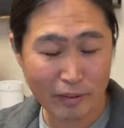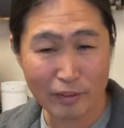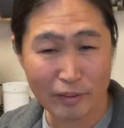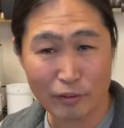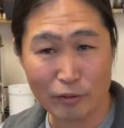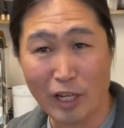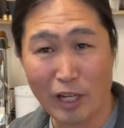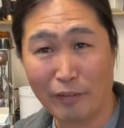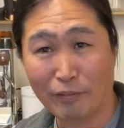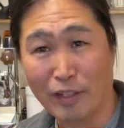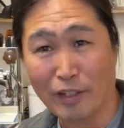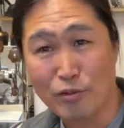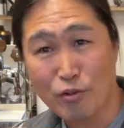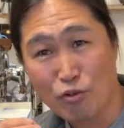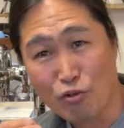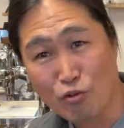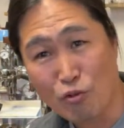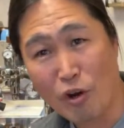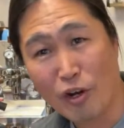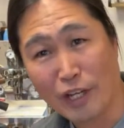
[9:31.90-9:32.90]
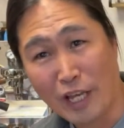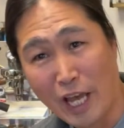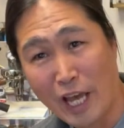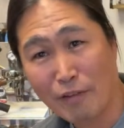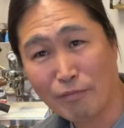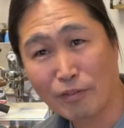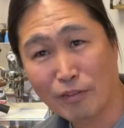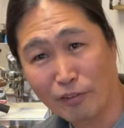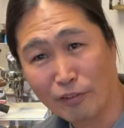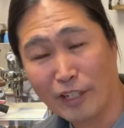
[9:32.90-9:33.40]
you have that strong
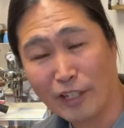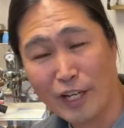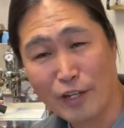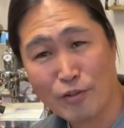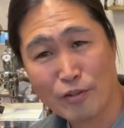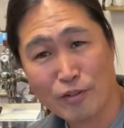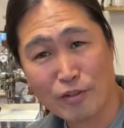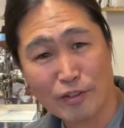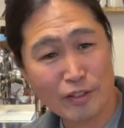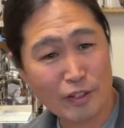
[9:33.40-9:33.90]
aftertaste.